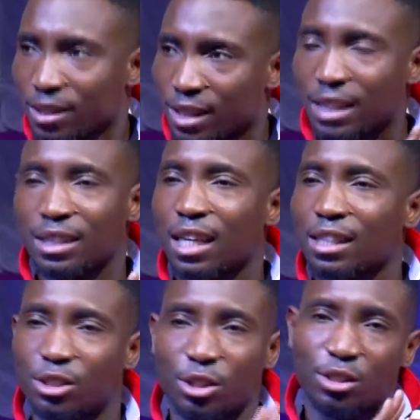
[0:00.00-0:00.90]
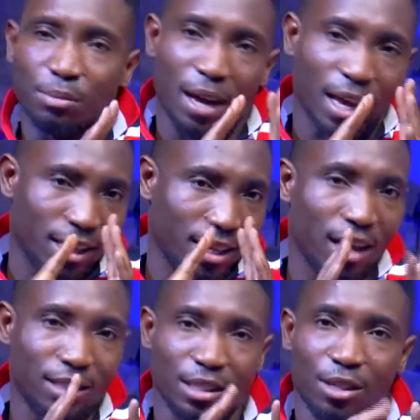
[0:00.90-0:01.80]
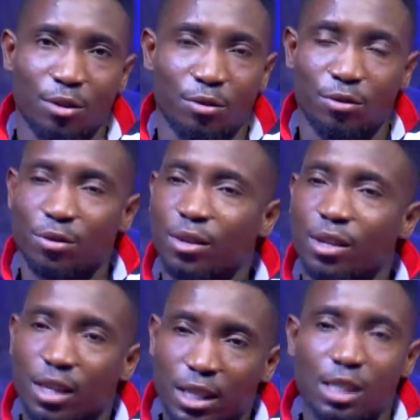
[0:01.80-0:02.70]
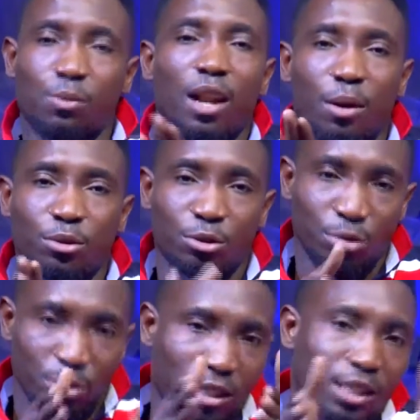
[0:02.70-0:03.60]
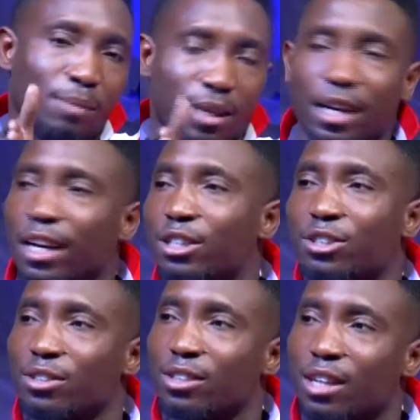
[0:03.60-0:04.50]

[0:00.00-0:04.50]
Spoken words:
And that's just my yardstick of, this is what I want to do, this is my direction.